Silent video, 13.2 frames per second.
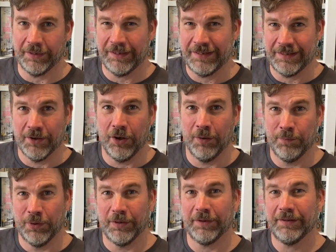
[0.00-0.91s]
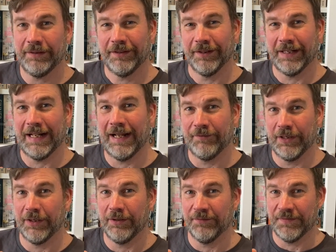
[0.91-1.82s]
It's not a book you're going to have a
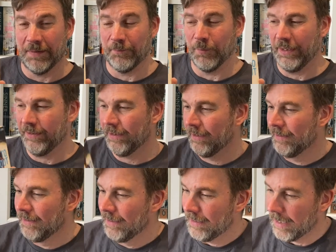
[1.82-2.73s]
load of fun with.